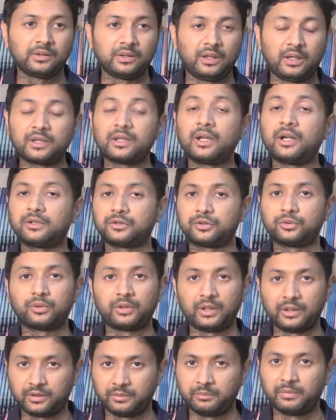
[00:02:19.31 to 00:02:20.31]
I had to
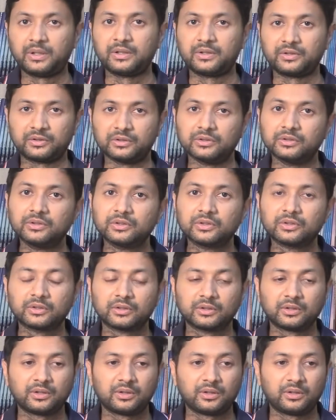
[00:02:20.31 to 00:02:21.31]
take medicines
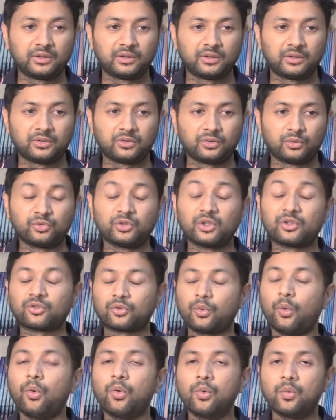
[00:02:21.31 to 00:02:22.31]
to just
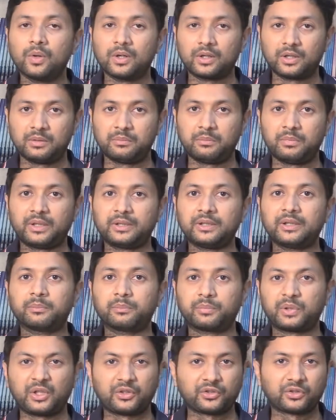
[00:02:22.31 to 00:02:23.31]
overcome my
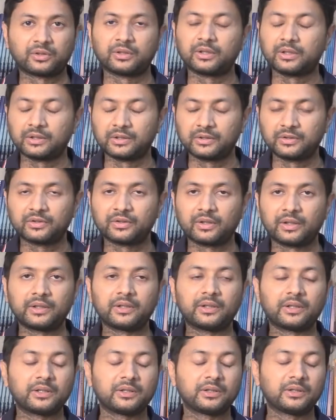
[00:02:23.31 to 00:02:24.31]
depression and
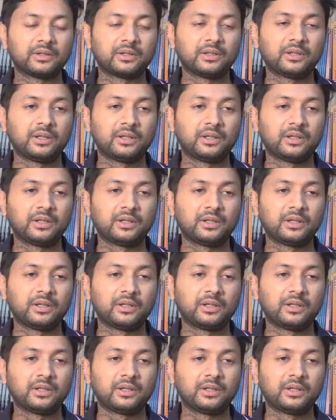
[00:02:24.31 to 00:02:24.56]
anxiety.